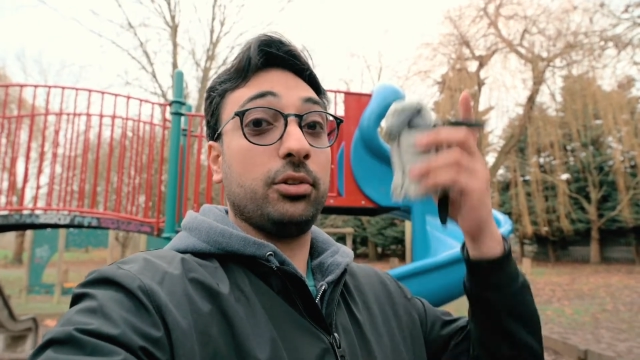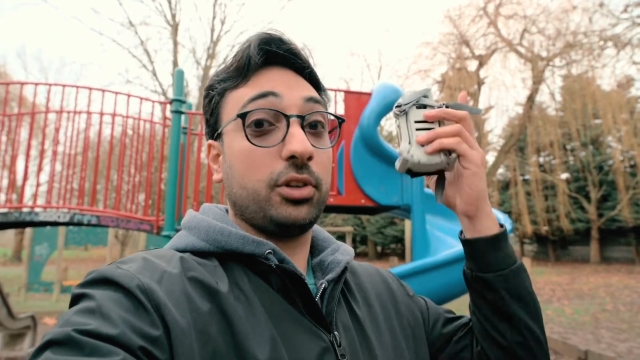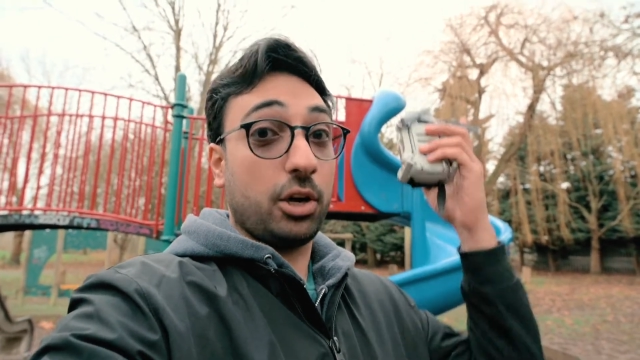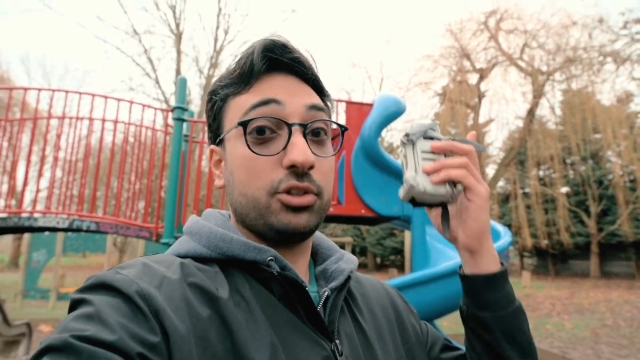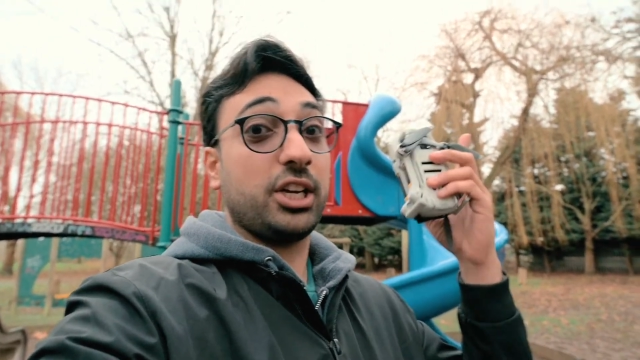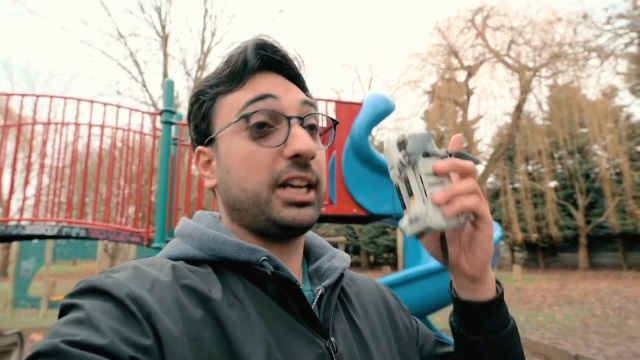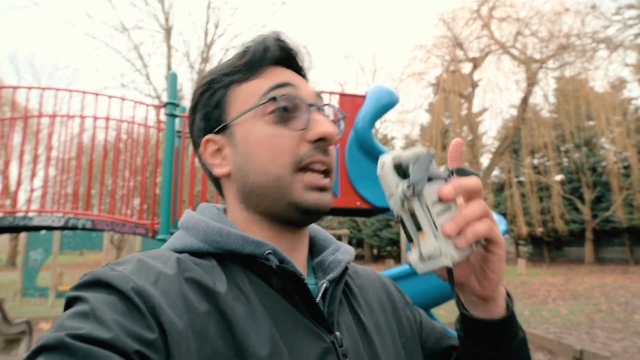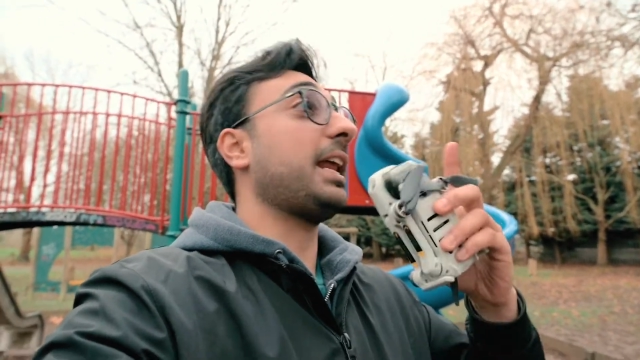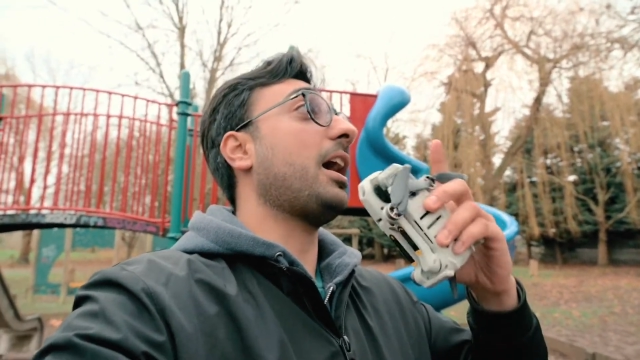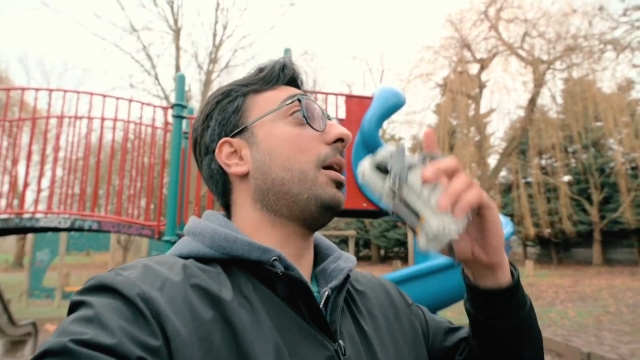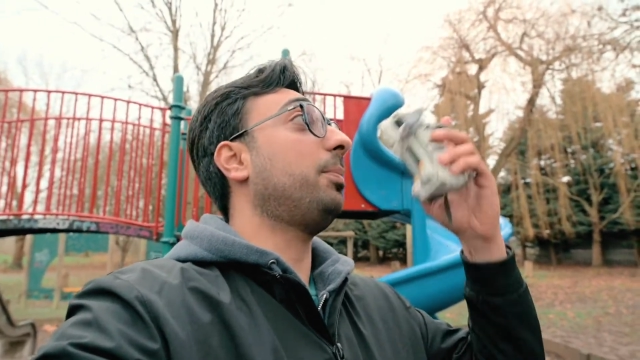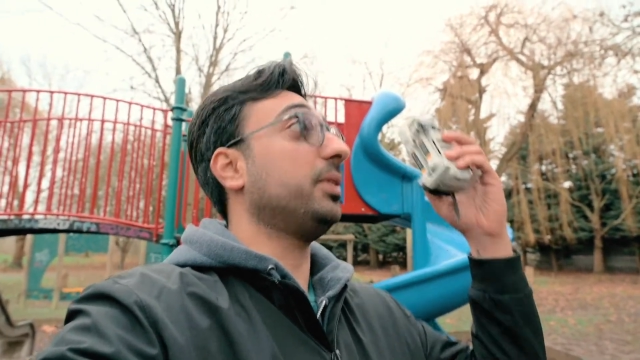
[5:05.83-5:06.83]
Go check it
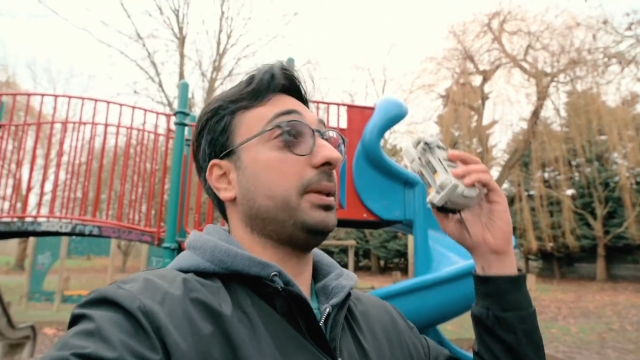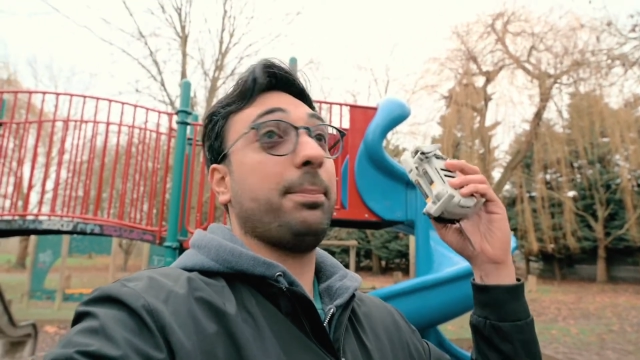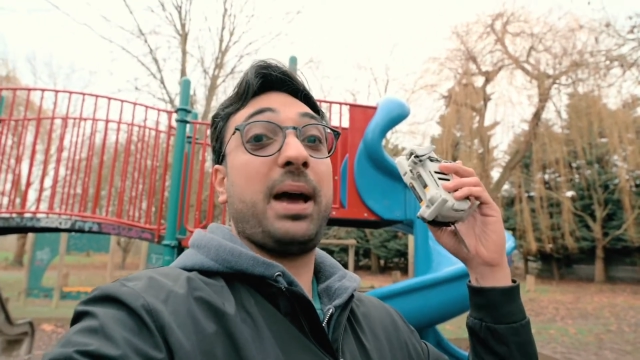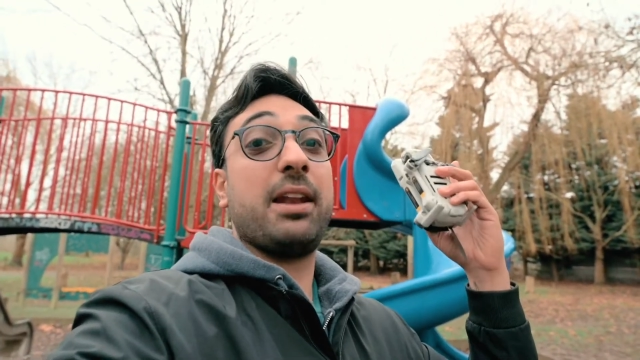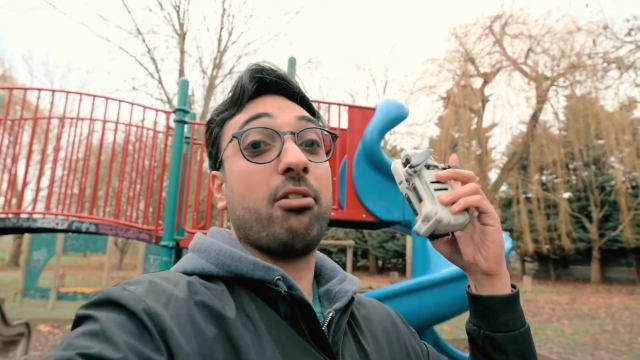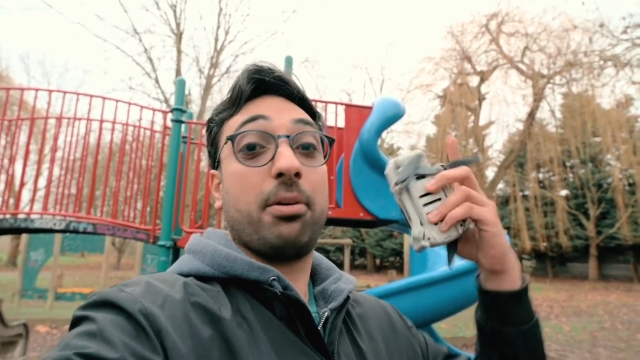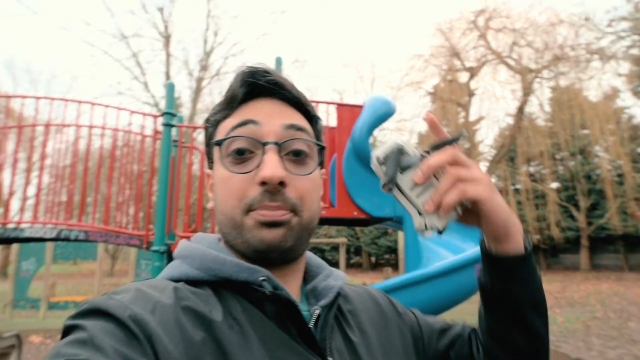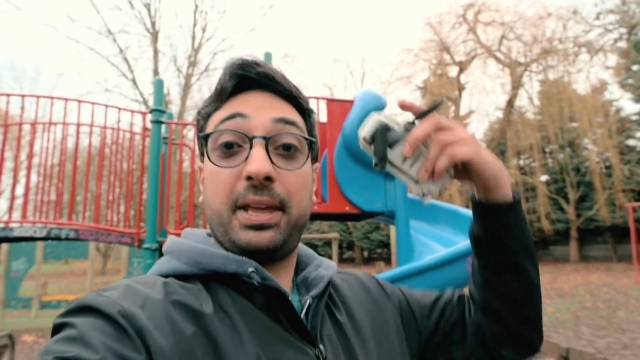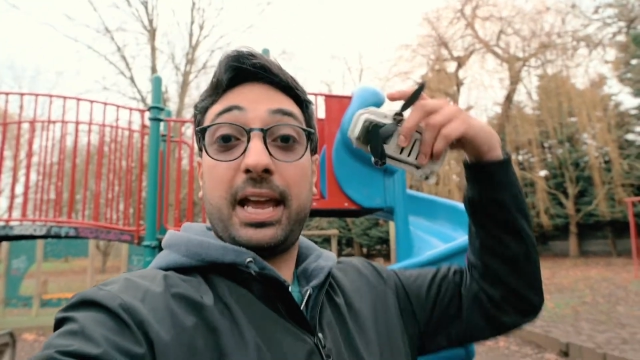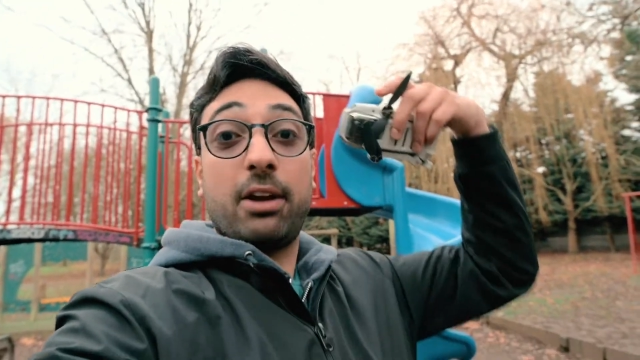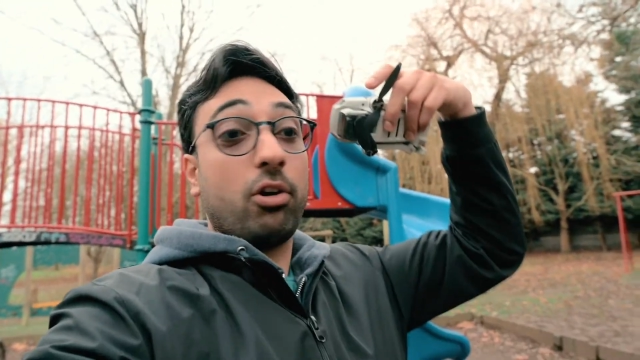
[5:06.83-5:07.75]
out. I'll put the banner up there,